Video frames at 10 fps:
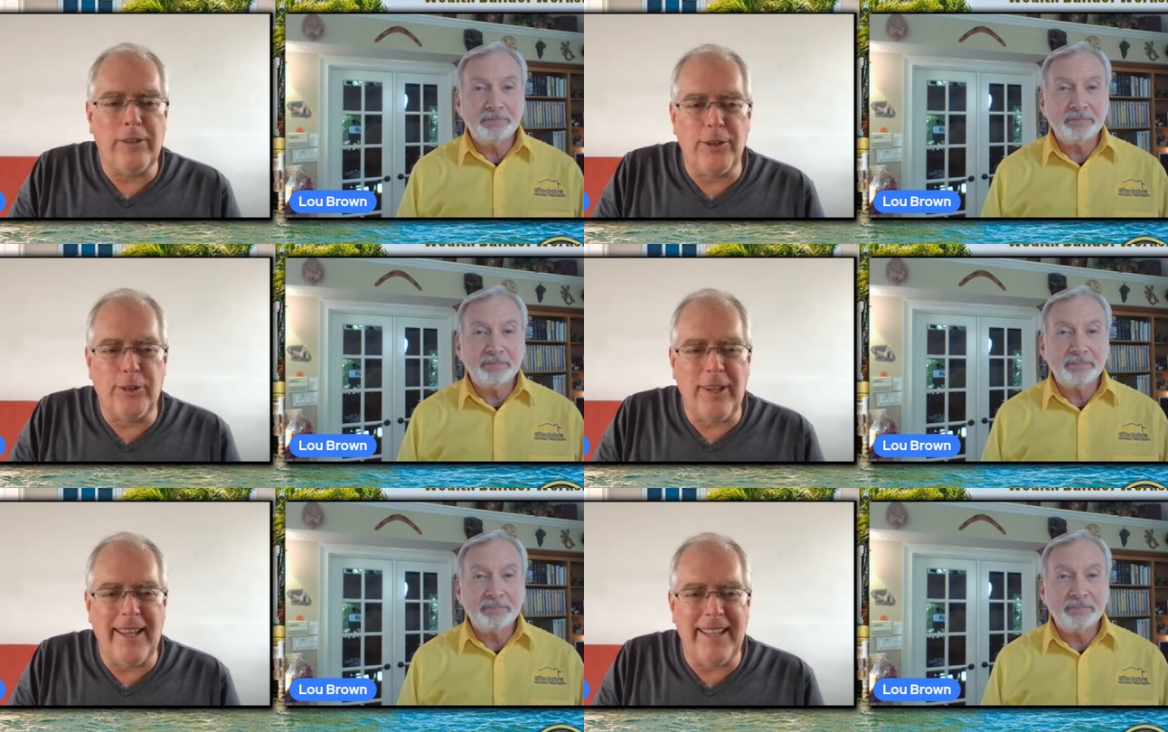Speaker 1: what you're
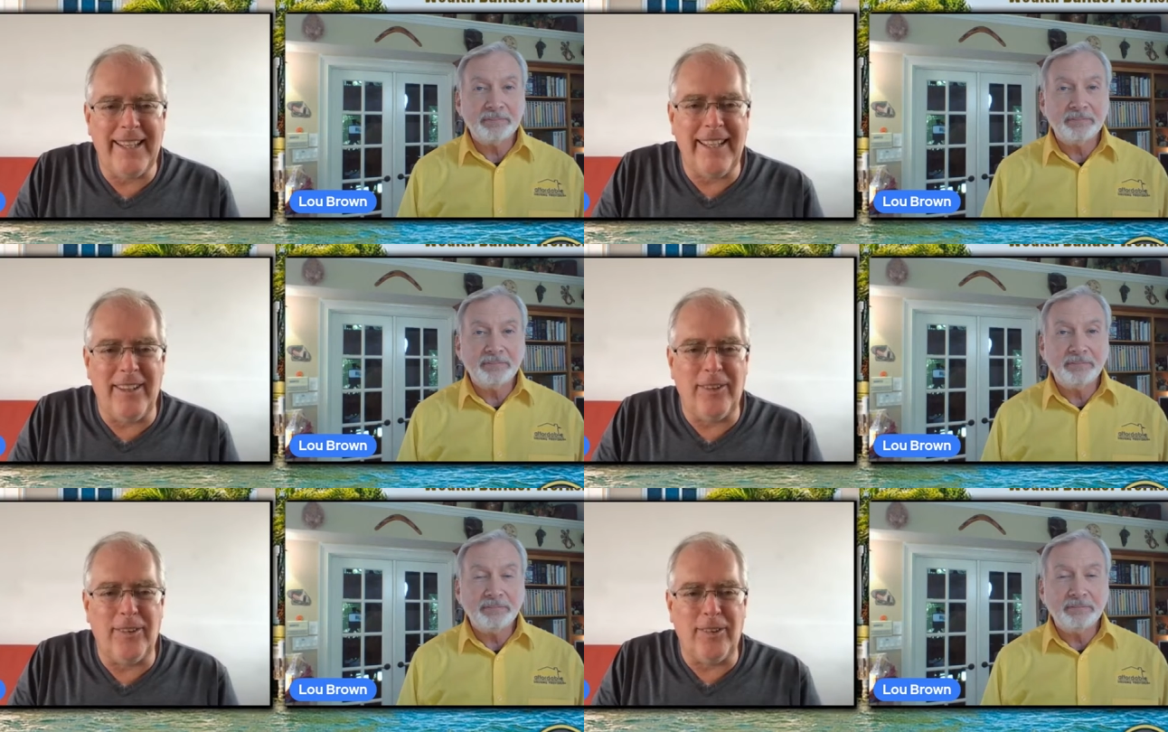saying
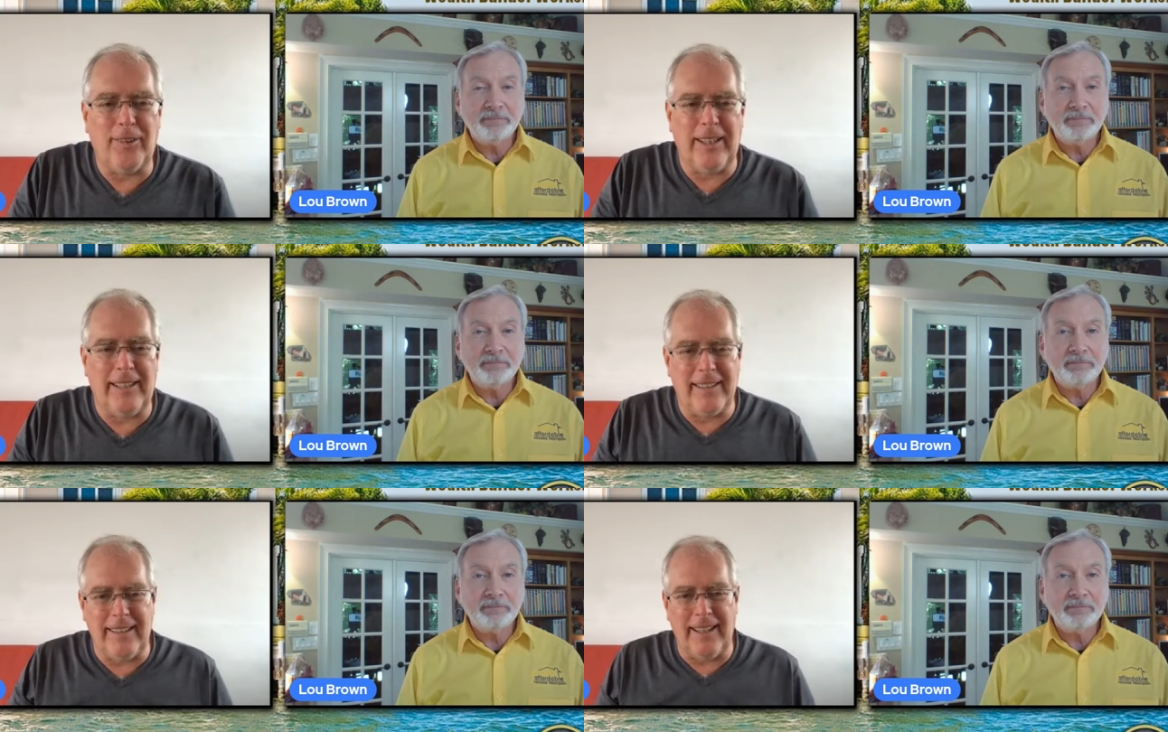is
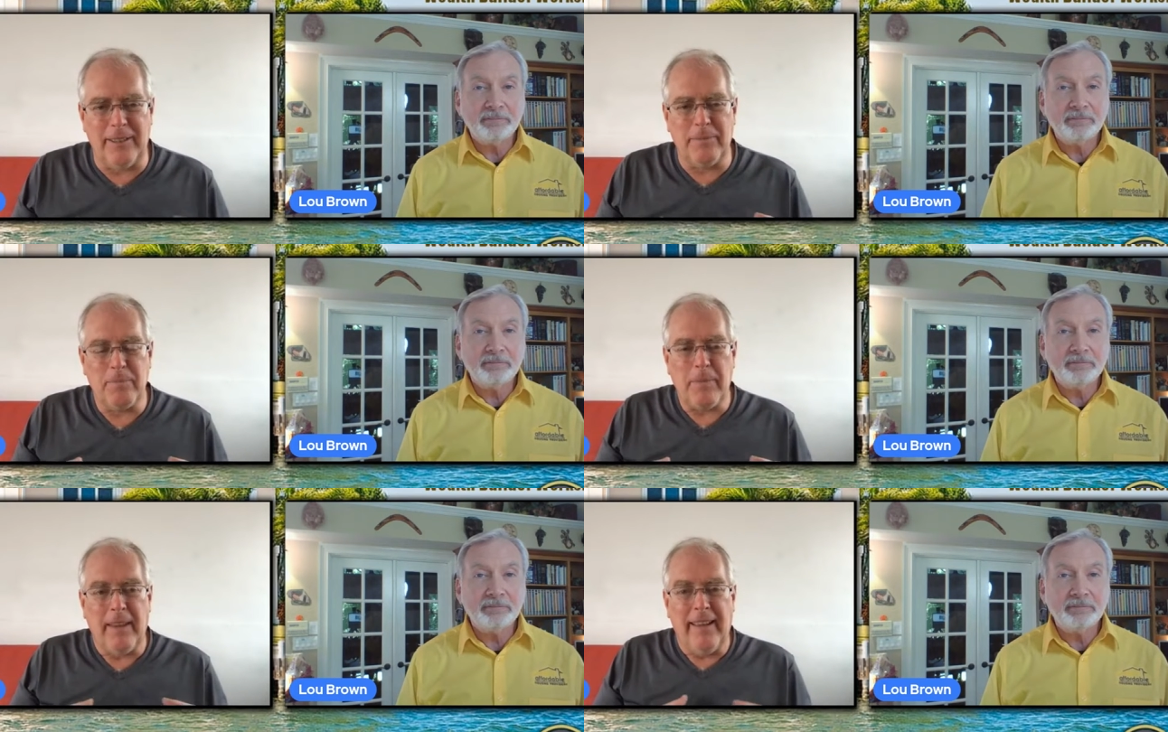that
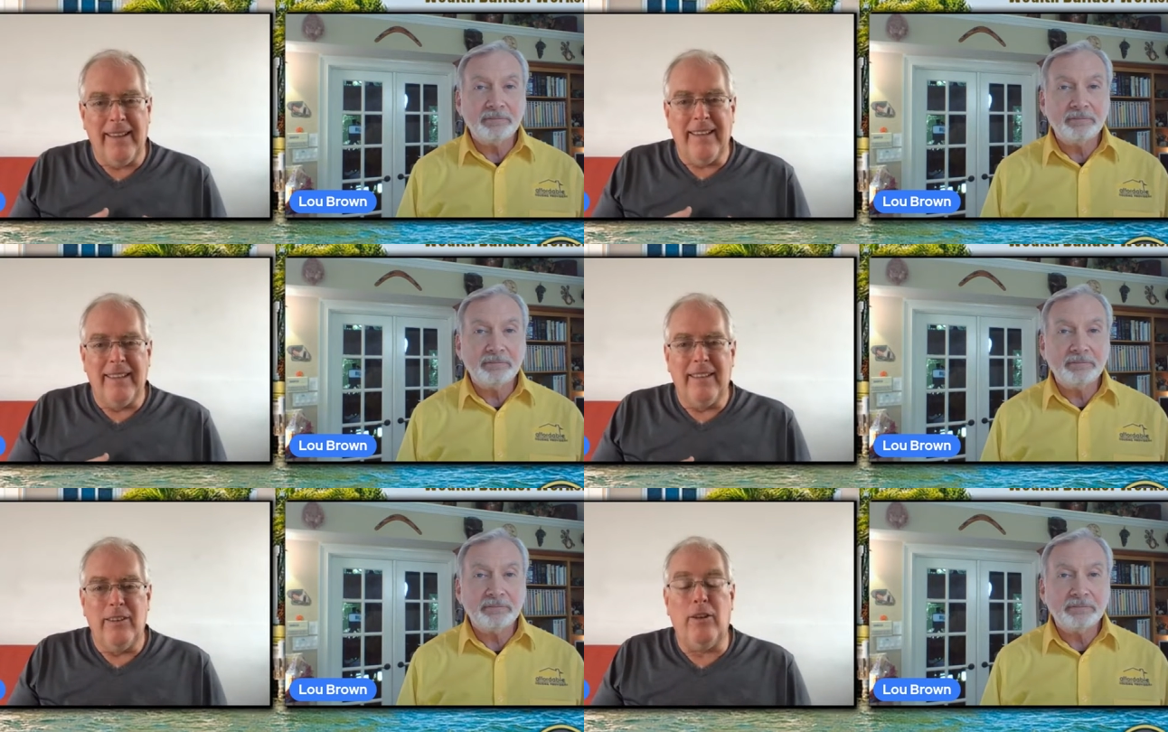
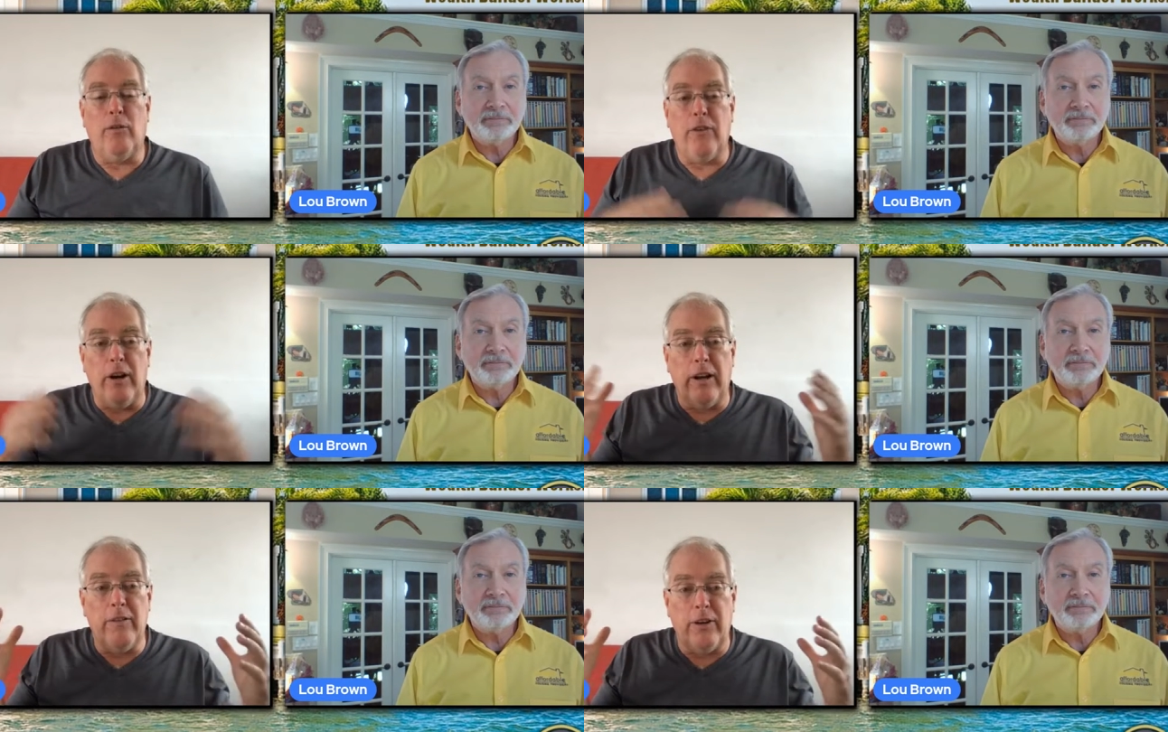the
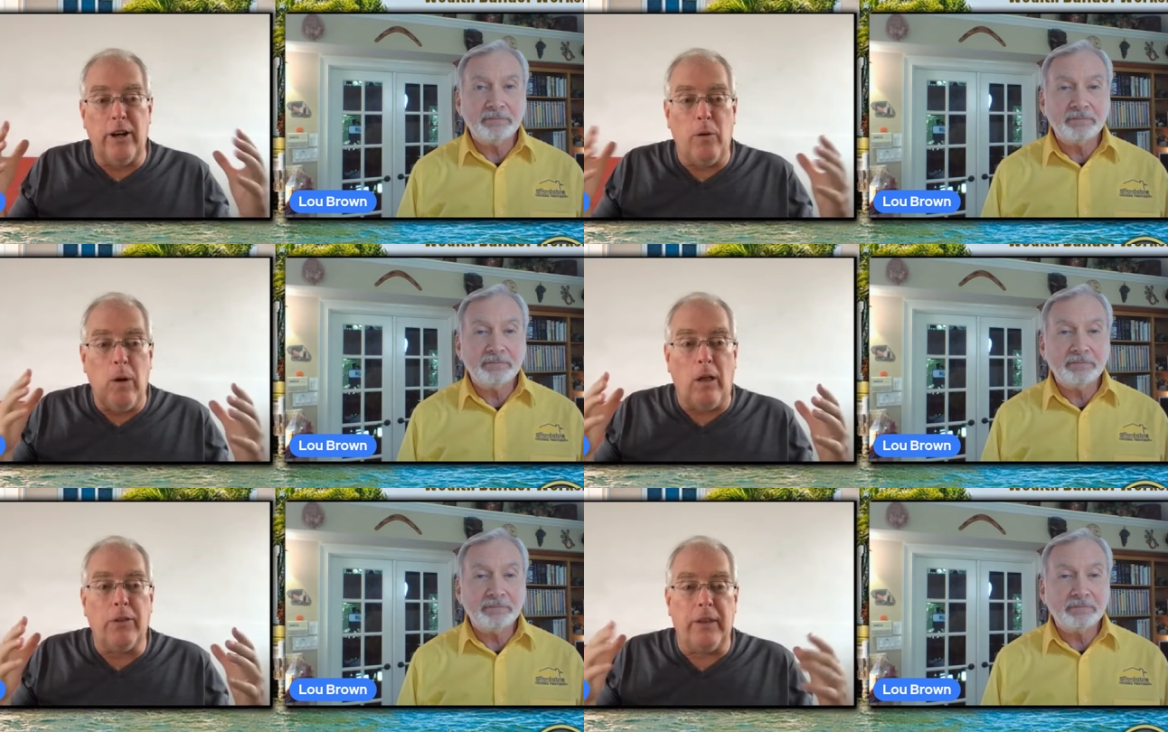very, very
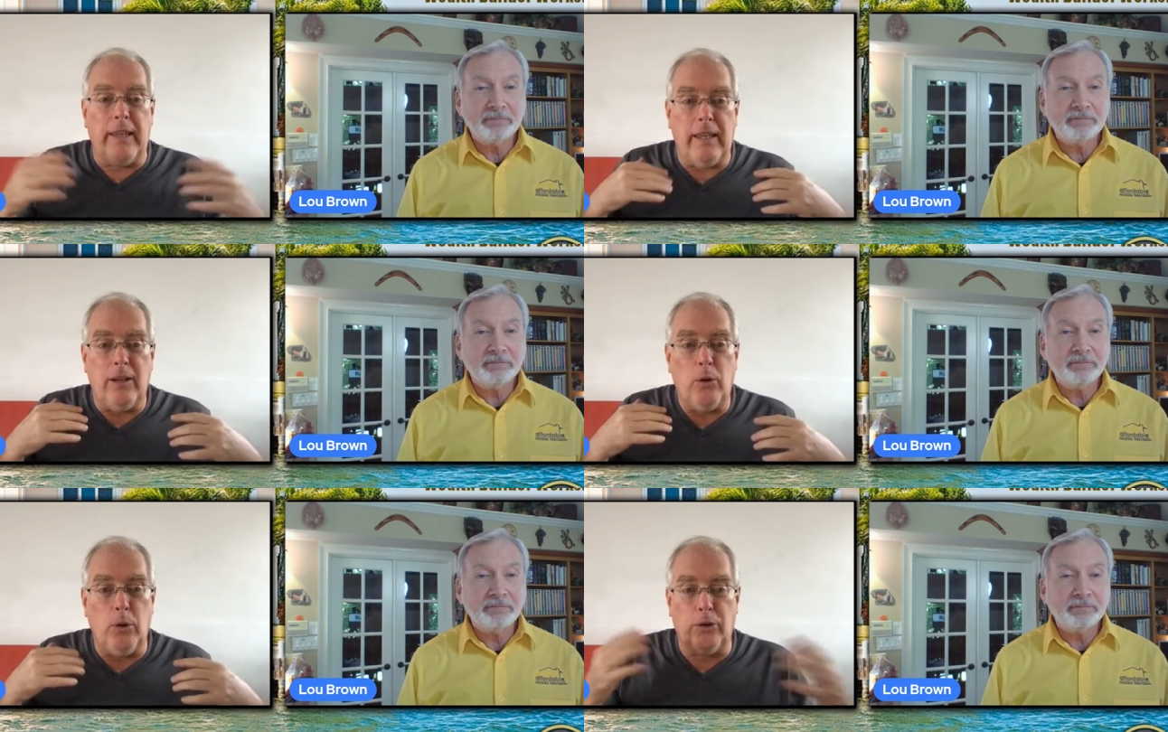wealthy
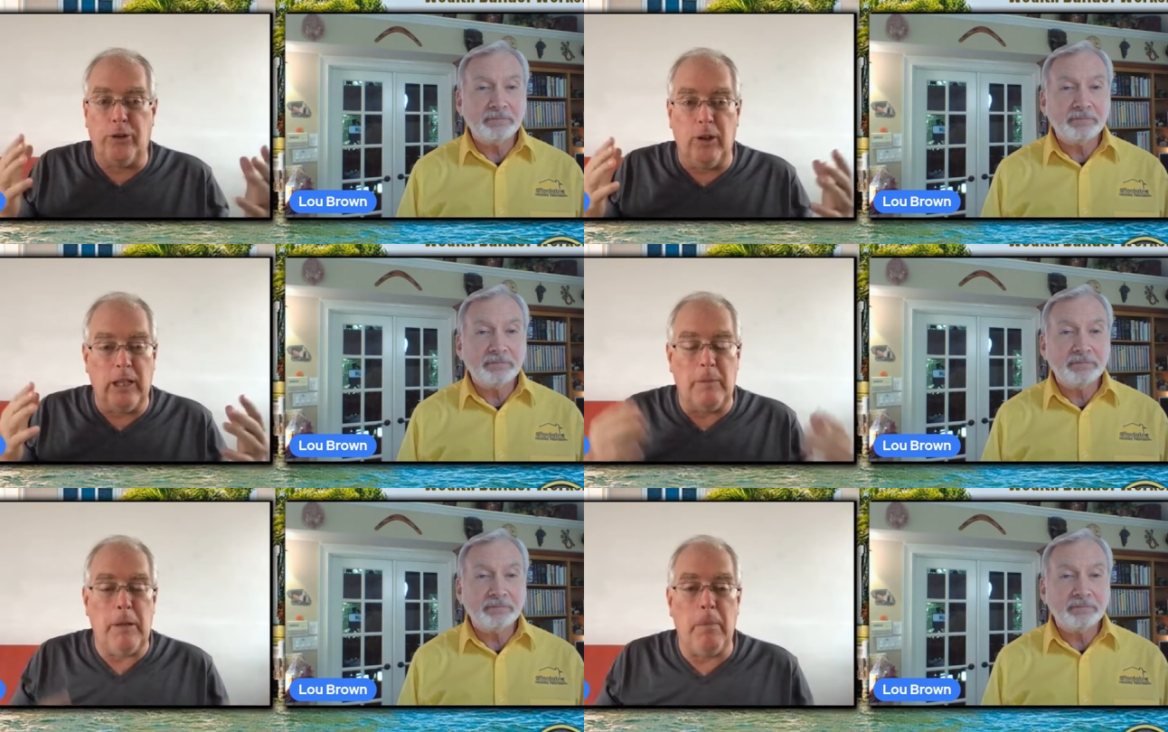who are still going